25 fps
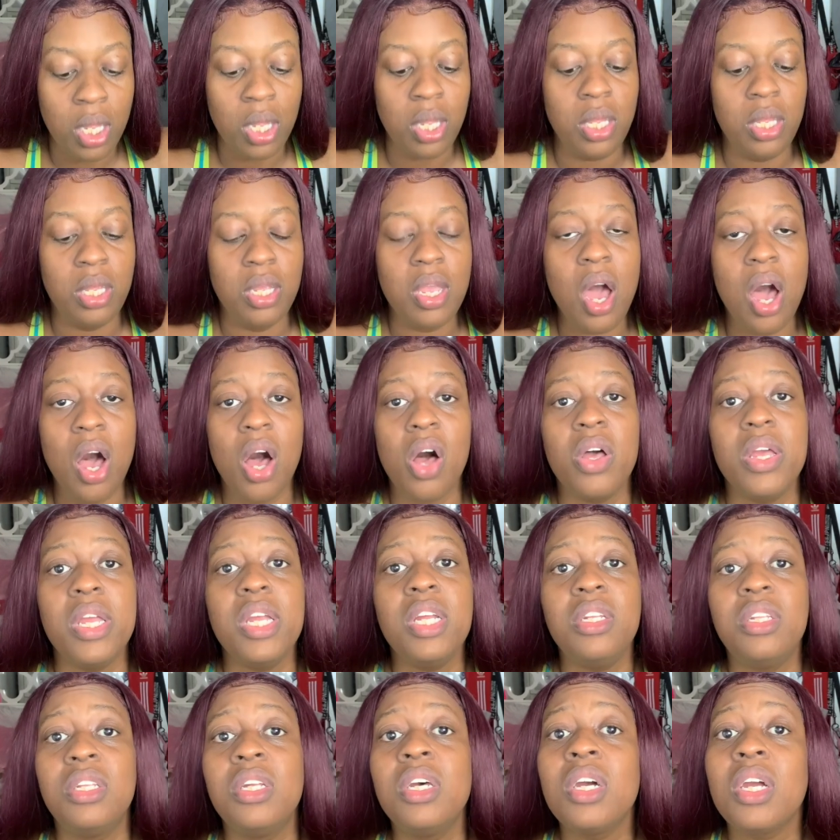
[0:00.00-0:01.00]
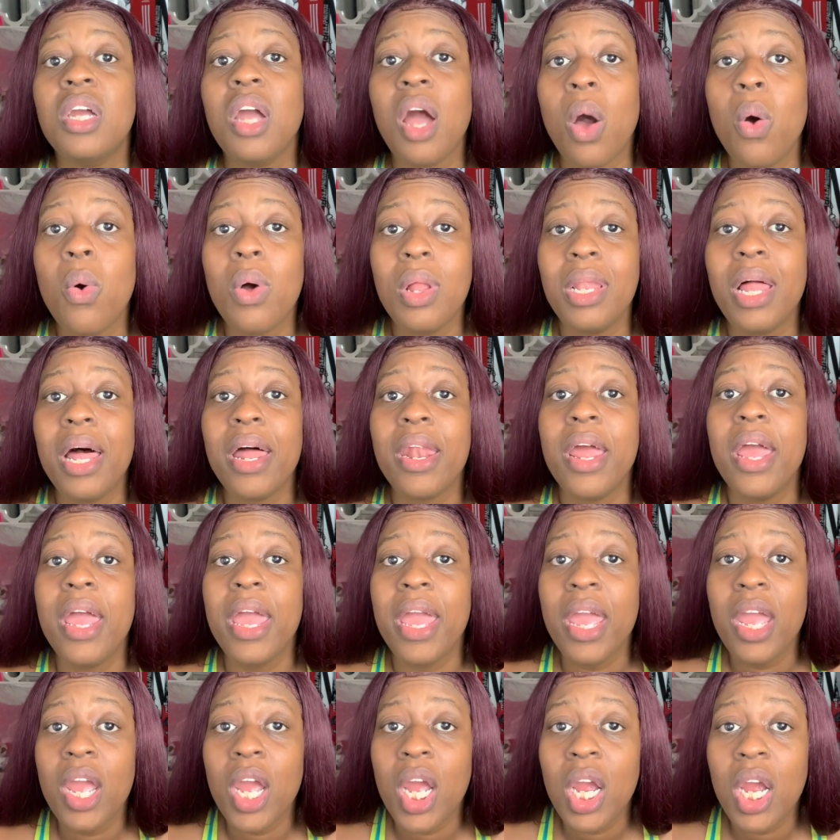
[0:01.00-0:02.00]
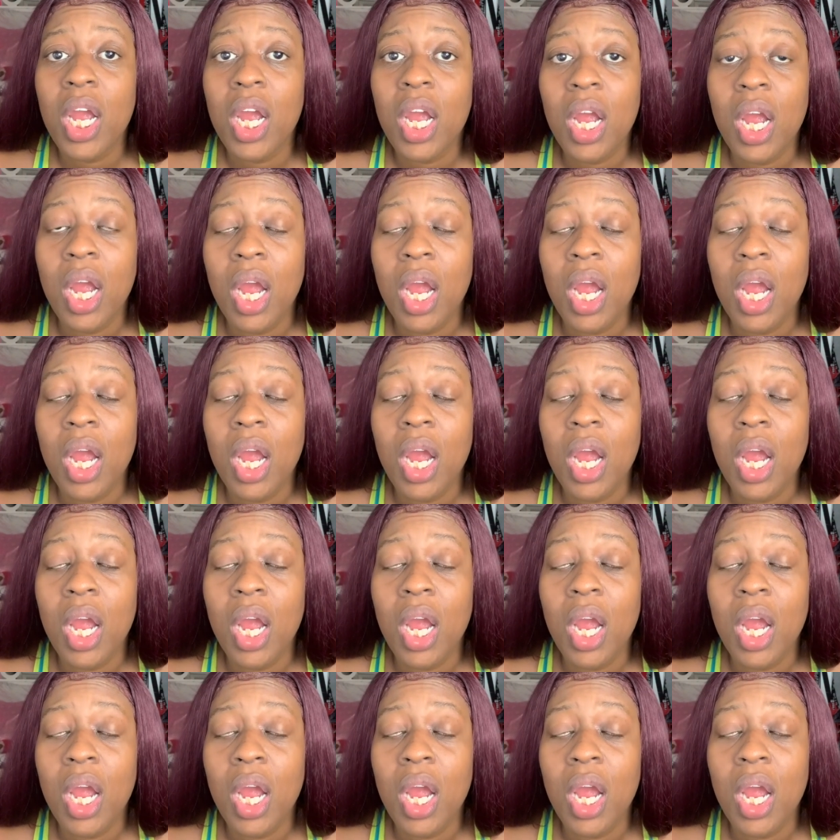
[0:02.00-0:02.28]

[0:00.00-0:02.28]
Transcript: Y'all, it took out a lot of hair,